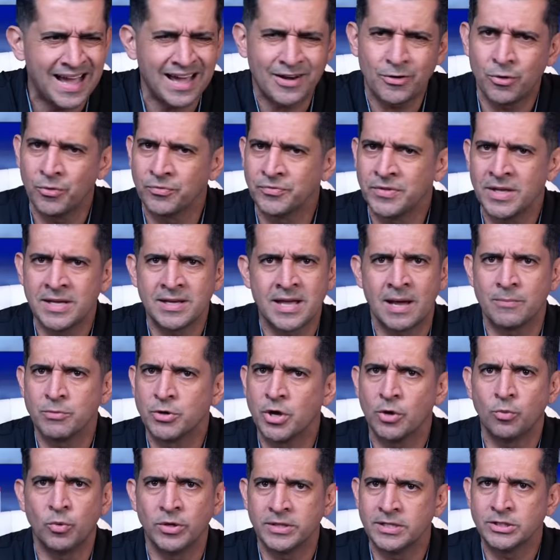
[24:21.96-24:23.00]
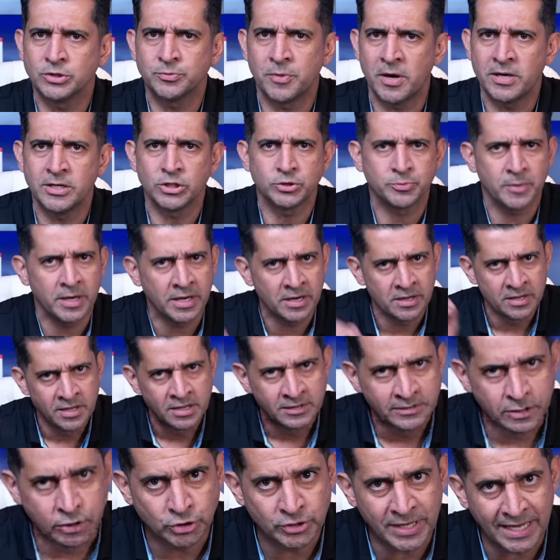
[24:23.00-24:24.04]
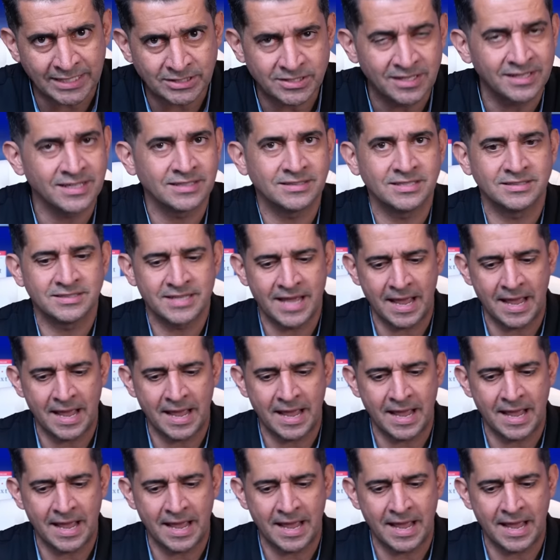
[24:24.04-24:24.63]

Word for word: I don't think I'm good with this punishment. Did you guys look at the